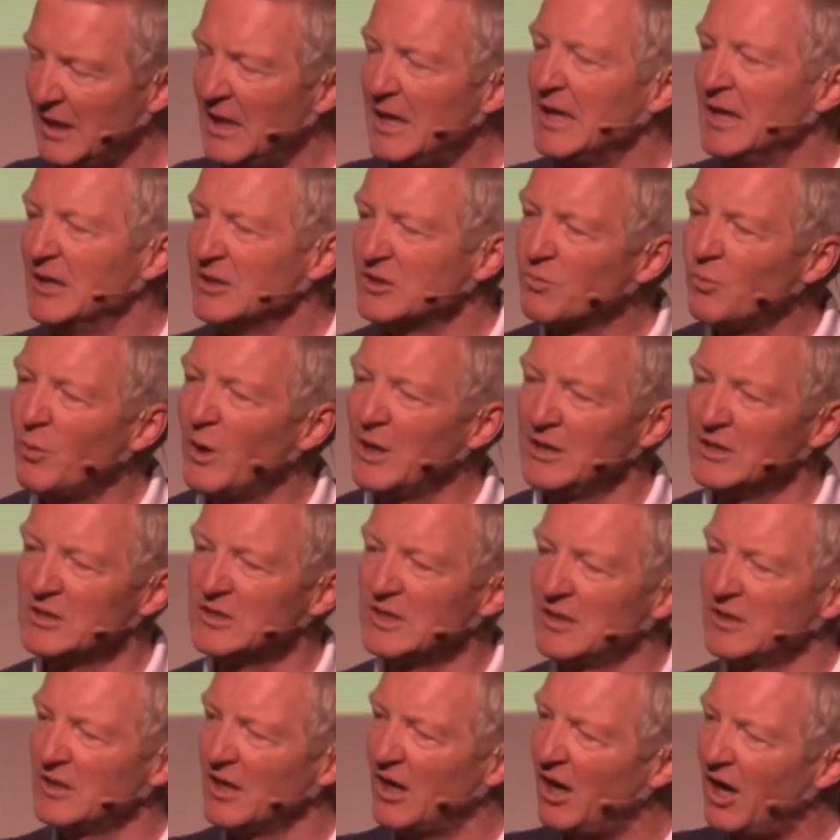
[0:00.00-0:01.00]
is what is
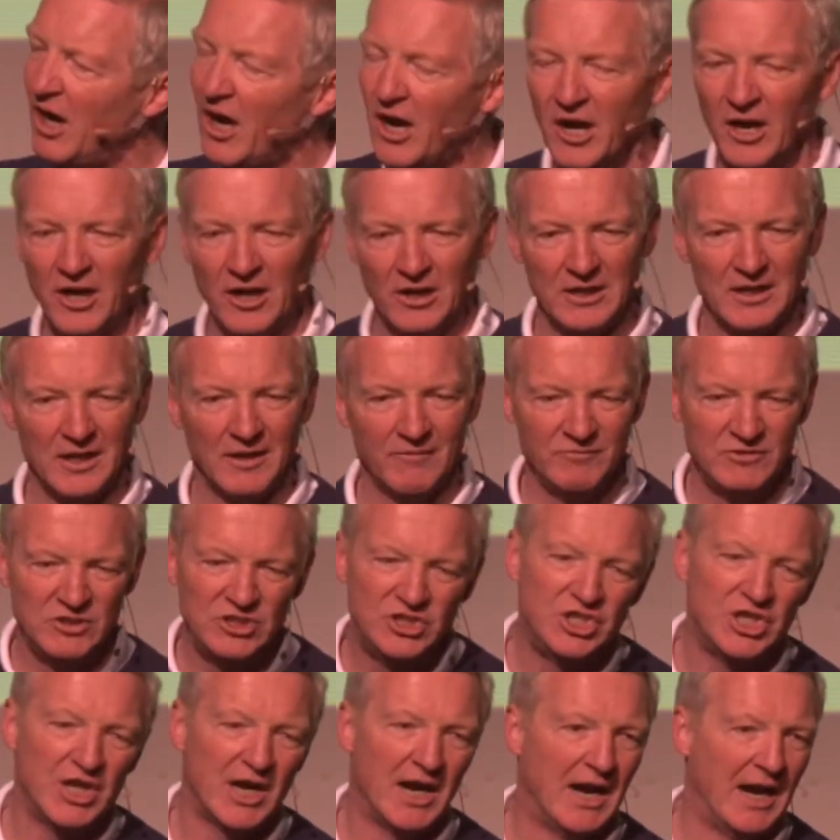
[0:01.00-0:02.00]
at the heart of
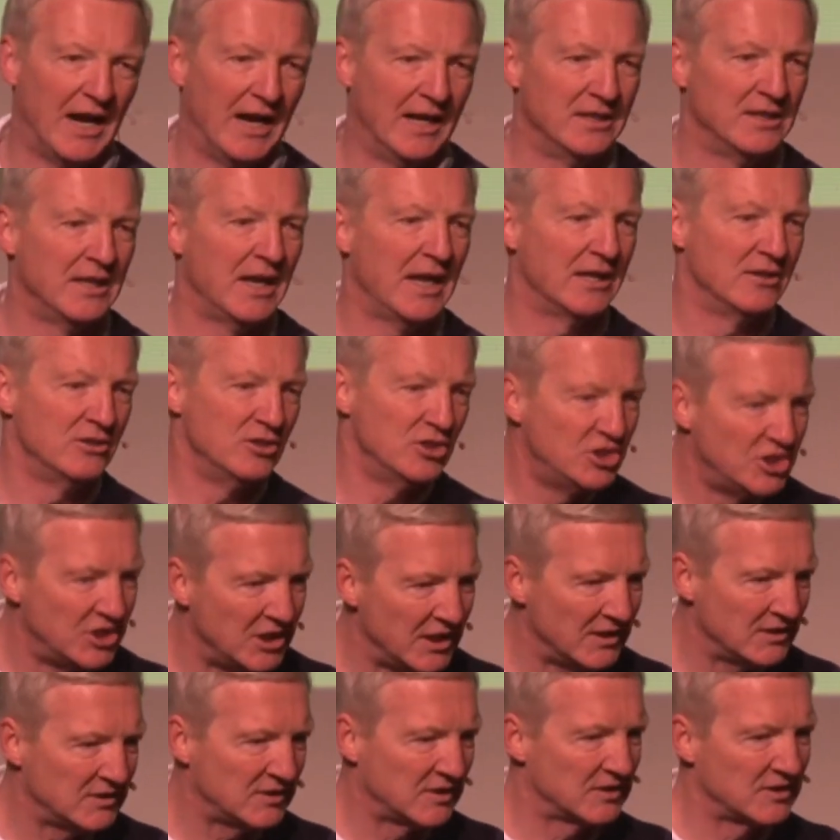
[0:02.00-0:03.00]
John and
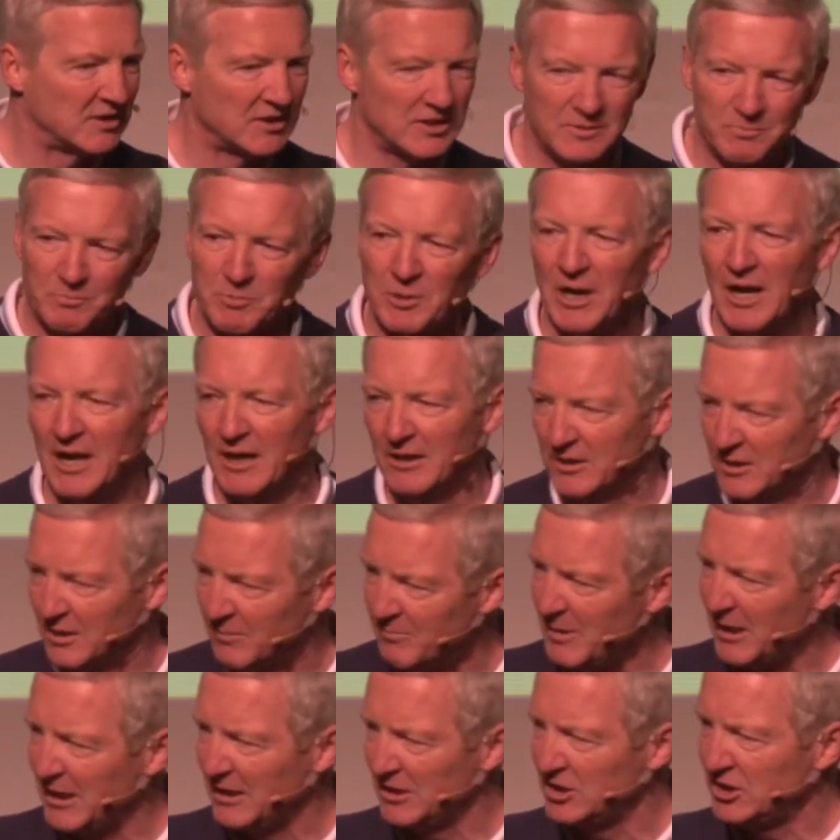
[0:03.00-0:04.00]
Jesus'
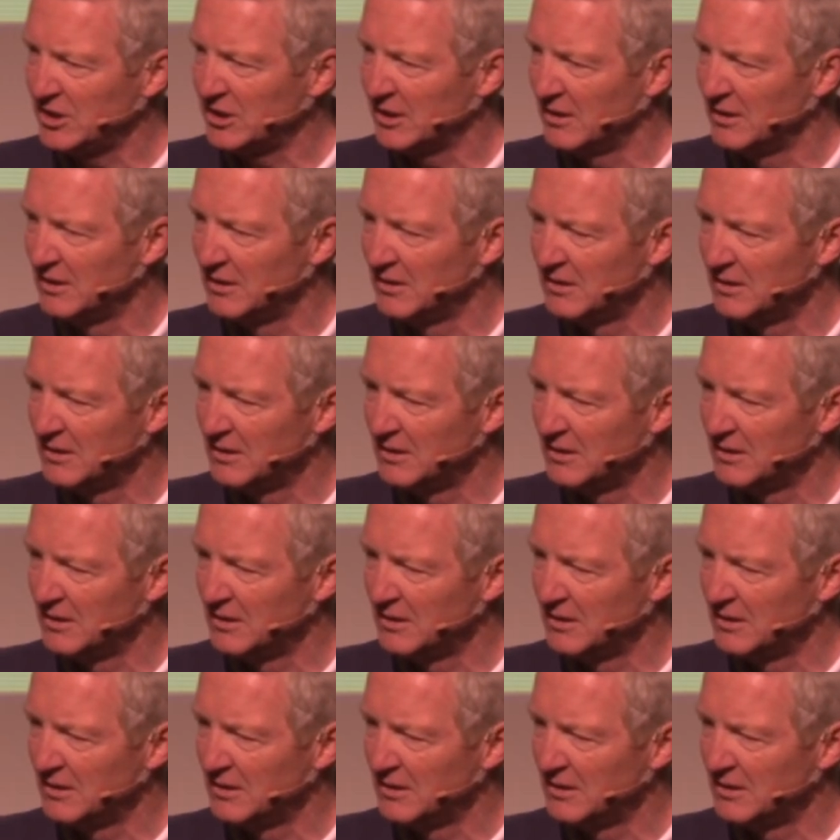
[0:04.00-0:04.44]
proclamation.